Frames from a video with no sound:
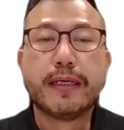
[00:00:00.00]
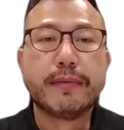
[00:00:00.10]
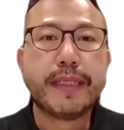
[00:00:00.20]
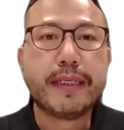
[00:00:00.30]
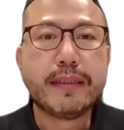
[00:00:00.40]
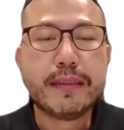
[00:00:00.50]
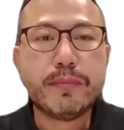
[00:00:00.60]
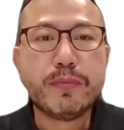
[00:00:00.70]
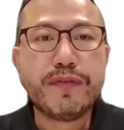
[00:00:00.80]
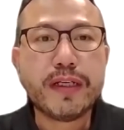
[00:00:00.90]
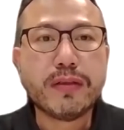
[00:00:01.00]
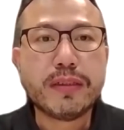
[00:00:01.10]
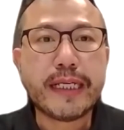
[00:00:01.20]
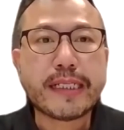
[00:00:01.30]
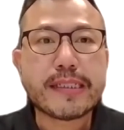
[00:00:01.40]
Then moving
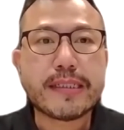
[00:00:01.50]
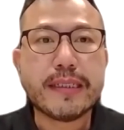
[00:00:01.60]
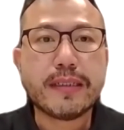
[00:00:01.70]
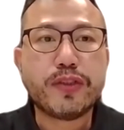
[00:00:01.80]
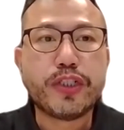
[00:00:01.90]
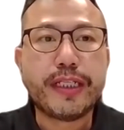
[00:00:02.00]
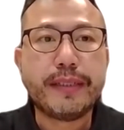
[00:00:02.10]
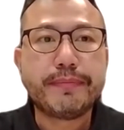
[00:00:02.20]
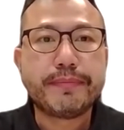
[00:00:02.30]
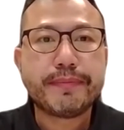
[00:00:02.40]
on next to Jaideep.